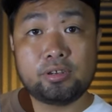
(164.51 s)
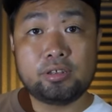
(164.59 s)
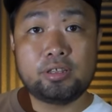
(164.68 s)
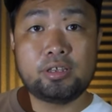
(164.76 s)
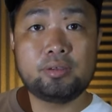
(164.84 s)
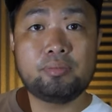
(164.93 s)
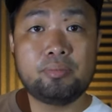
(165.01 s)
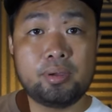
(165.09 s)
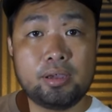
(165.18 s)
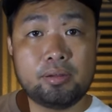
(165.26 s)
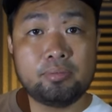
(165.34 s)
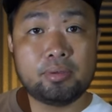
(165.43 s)
The
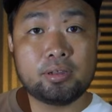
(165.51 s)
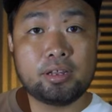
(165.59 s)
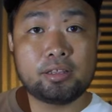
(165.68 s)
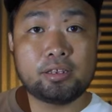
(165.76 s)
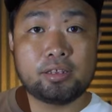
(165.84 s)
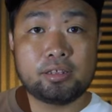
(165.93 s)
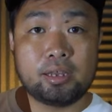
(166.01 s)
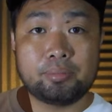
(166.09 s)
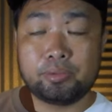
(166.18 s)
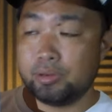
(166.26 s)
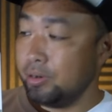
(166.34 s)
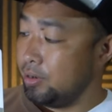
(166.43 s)
main magnetic
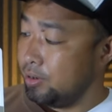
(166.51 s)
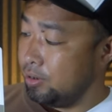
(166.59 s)
adapter.